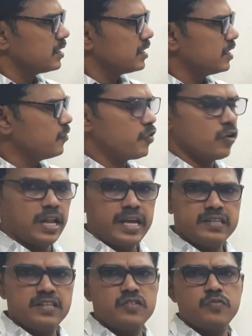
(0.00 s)
If you
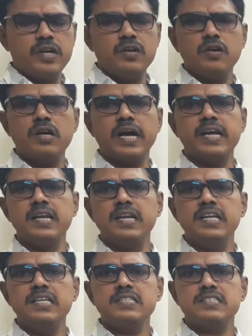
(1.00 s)
like this video,
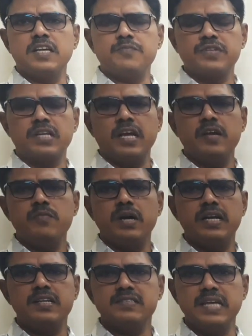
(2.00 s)
kindly subscribe
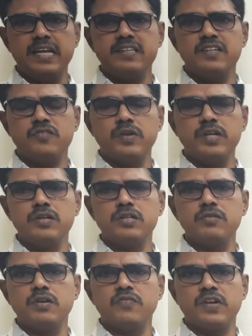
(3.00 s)
and share this video
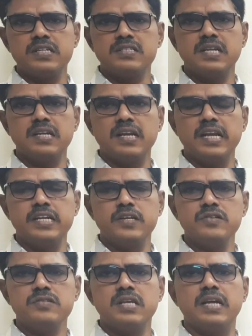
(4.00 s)
to your friends and
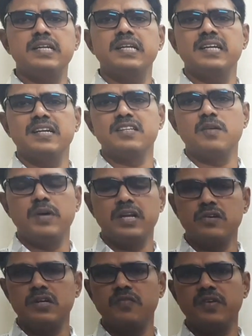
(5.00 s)
relatives and turn on the bell
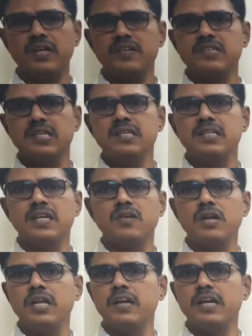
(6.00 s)
notification, then
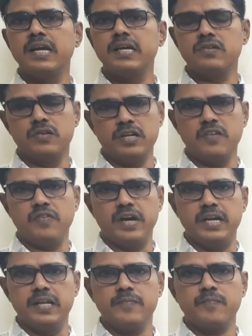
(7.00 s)
only you'll get
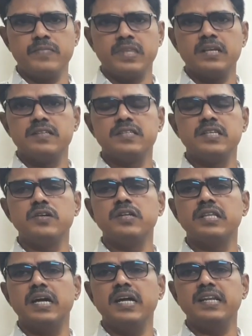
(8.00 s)
notified. See you
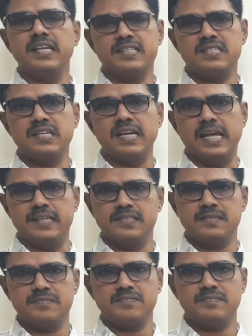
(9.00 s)
in the next class.